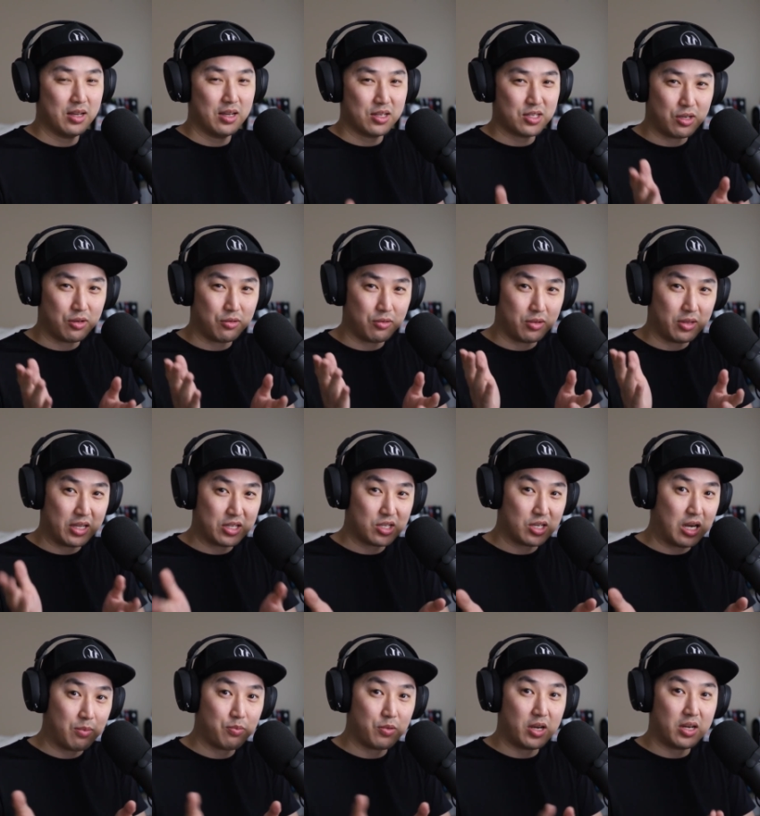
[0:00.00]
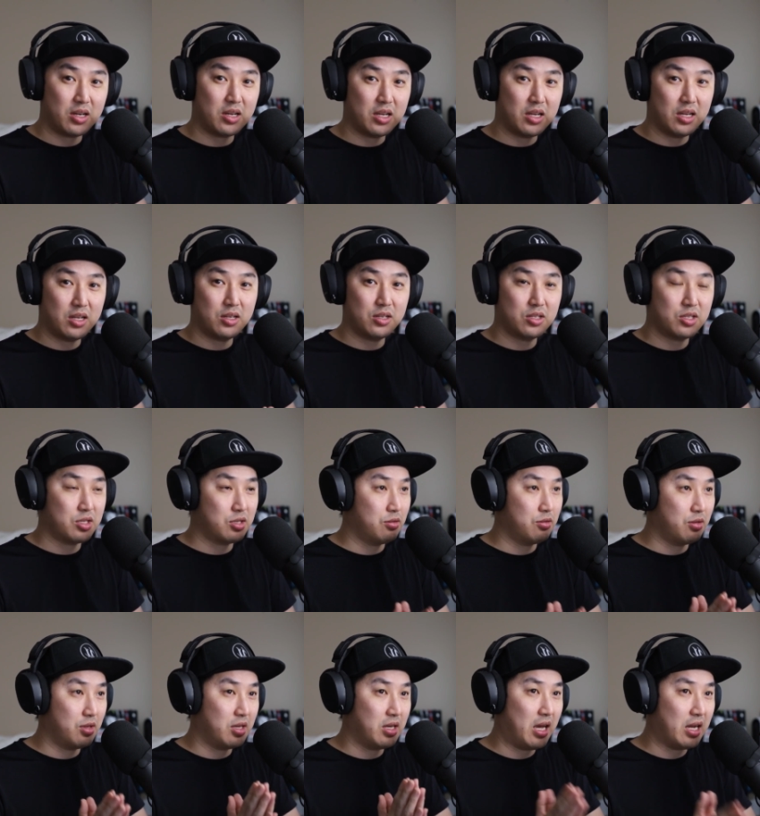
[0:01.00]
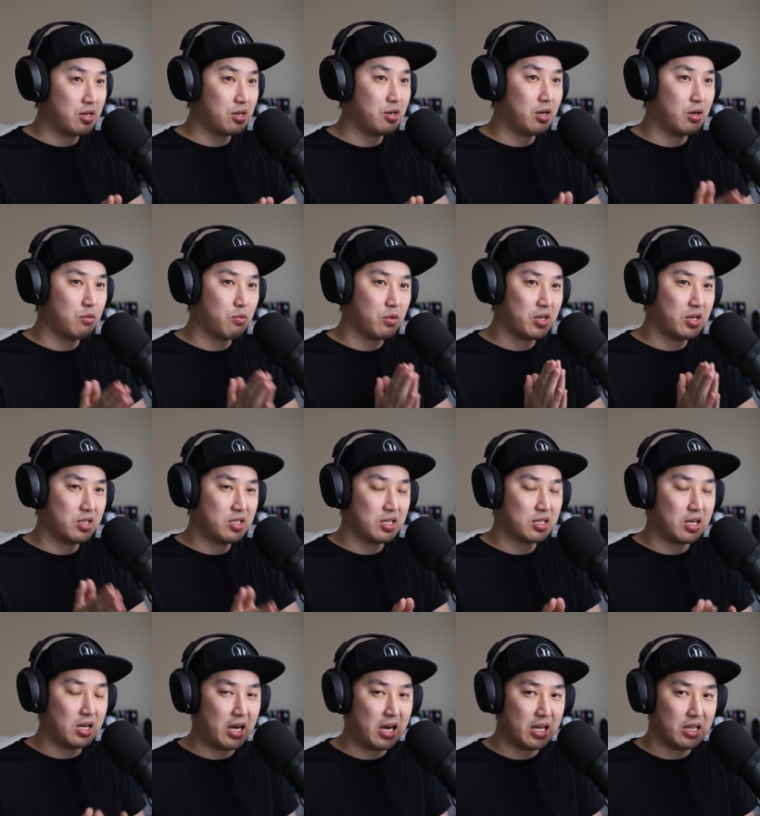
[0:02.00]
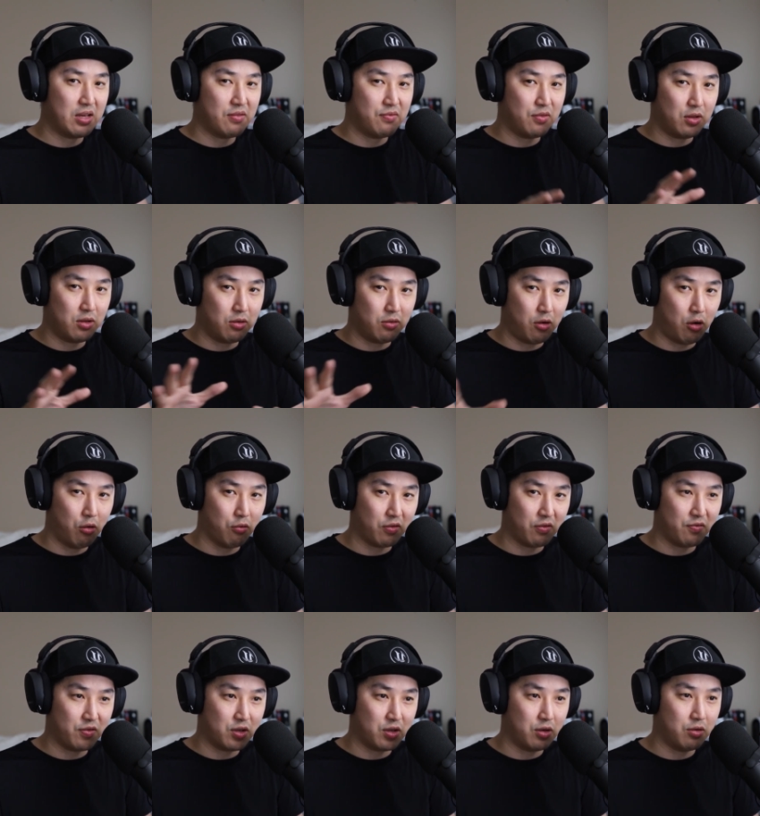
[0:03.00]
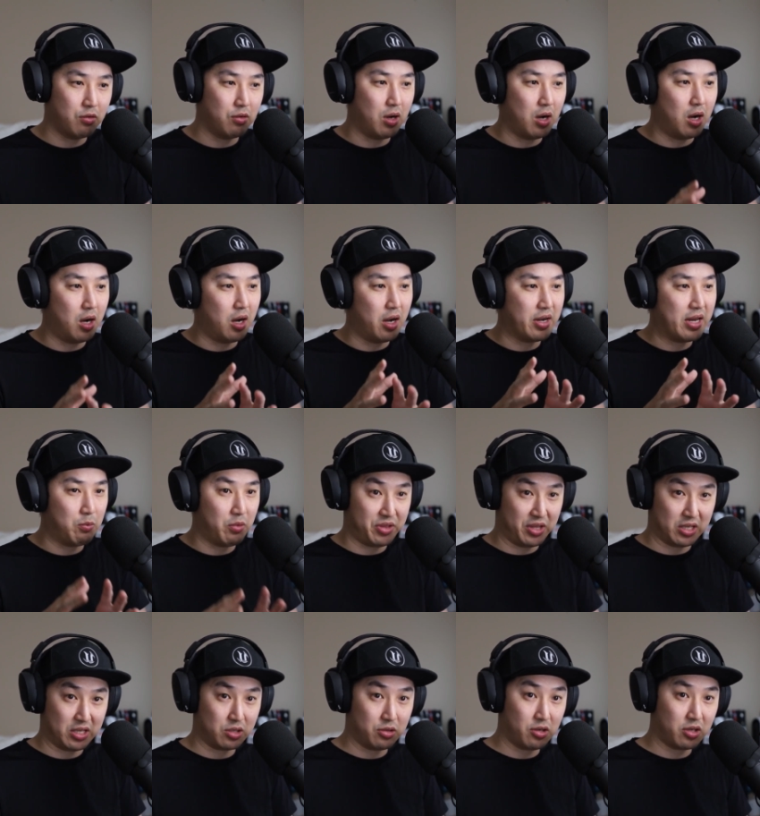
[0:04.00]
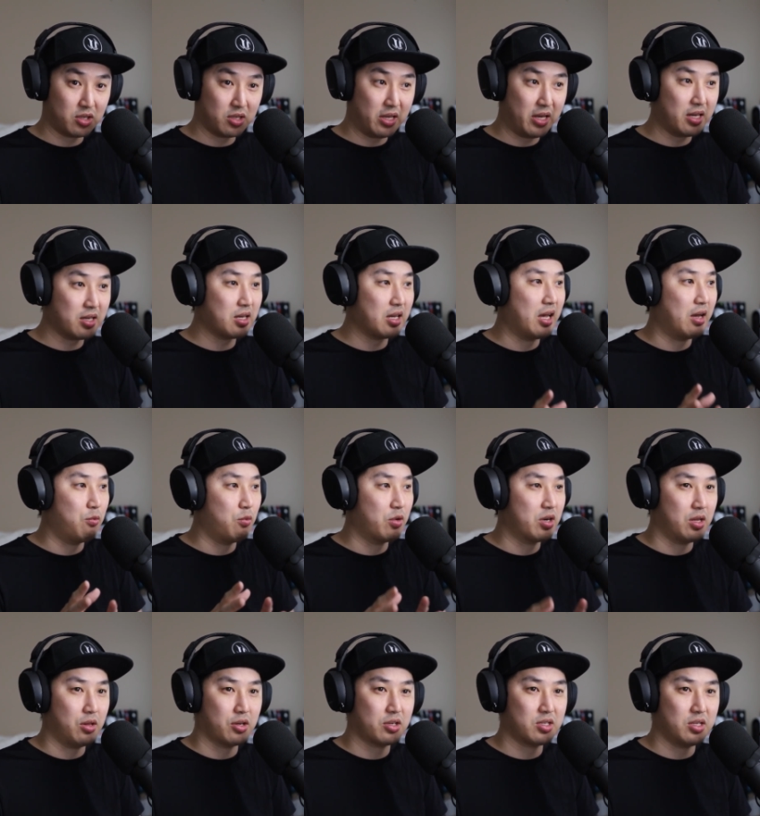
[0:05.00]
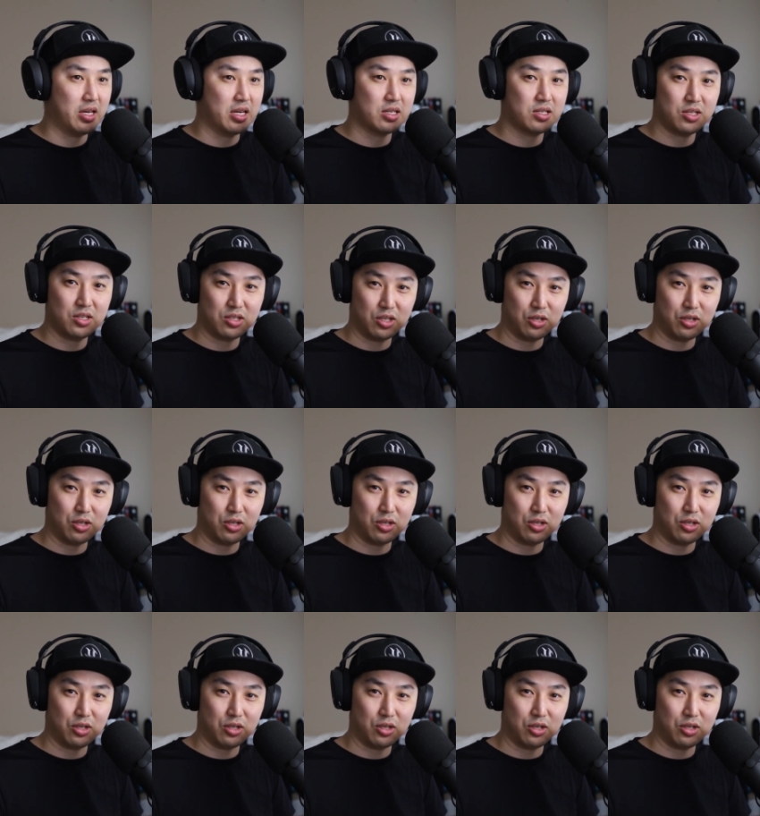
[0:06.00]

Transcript: So let's hop right into the editor, and we're going to take a high-level overview on what this looks like and what it looks like to